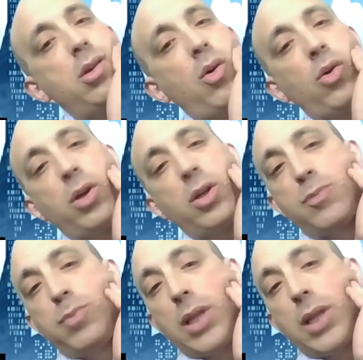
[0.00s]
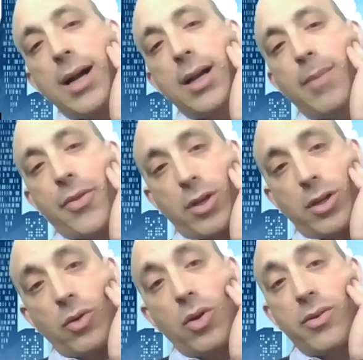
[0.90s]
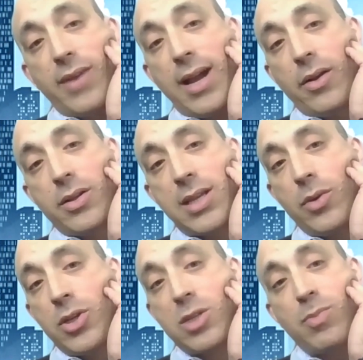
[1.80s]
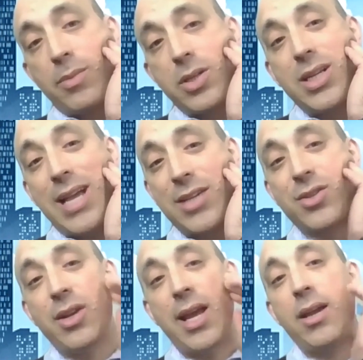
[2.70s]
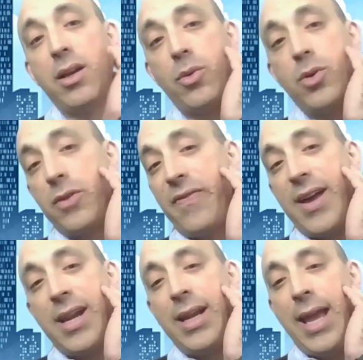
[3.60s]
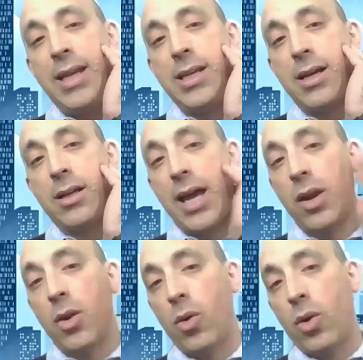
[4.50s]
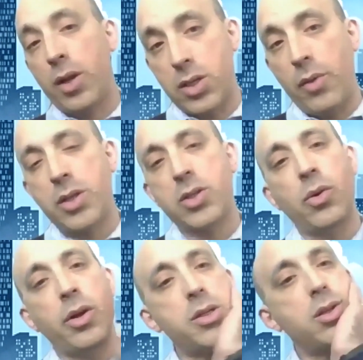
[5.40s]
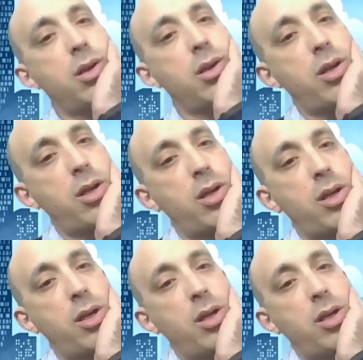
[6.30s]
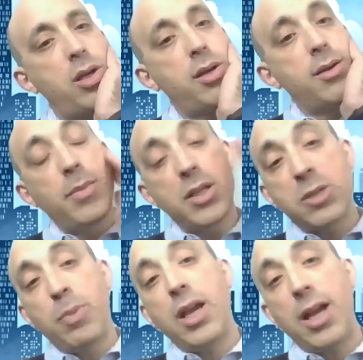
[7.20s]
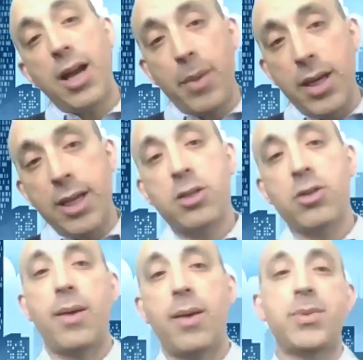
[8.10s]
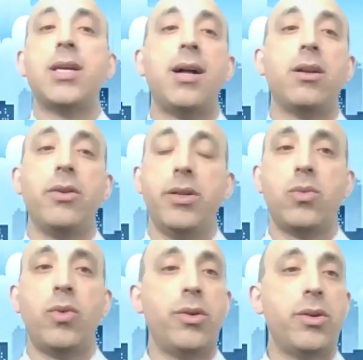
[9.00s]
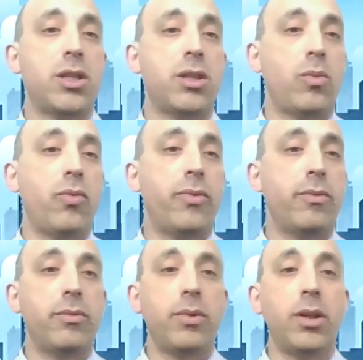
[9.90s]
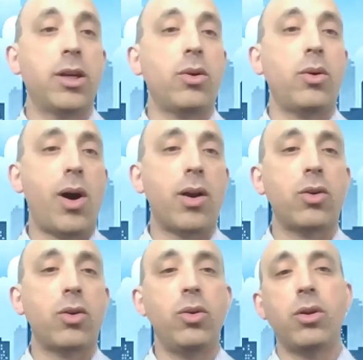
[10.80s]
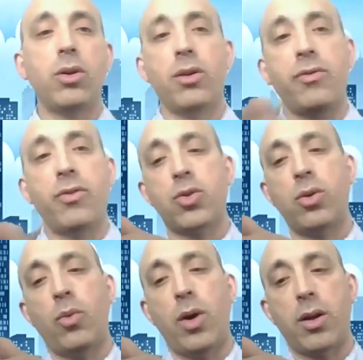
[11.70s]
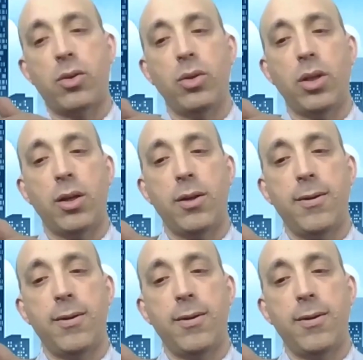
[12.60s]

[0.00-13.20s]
Oren's blog about the coronavirus that we just published yesterday, you can find it on adl.org, is a great resource. But speak up and interrupt intolerance, whether it's at the literal water cooler or the virtual water cooler.